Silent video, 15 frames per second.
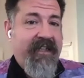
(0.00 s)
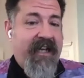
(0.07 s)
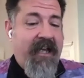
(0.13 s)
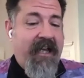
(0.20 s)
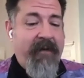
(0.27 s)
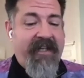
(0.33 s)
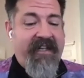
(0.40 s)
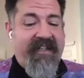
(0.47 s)

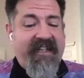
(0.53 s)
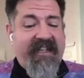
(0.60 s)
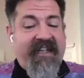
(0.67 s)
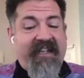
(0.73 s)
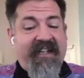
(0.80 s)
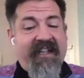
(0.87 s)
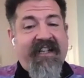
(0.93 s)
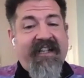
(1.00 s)
I mean,
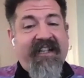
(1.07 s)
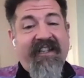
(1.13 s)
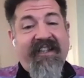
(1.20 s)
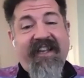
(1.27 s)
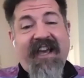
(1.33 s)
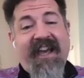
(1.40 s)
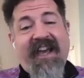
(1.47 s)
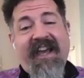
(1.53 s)

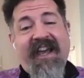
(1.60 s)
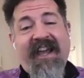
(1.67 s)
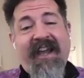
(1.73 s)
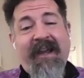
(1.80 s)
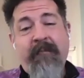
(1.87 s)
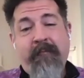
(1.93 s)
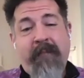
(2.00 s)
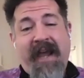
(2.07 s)

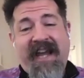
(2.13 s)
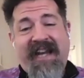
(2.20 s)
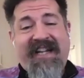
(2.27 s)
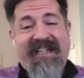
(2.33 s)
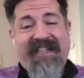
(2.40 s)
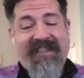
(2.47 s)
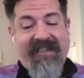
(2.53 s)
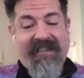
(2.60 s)
yay,
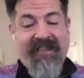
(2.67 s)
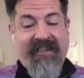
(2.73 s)
manna.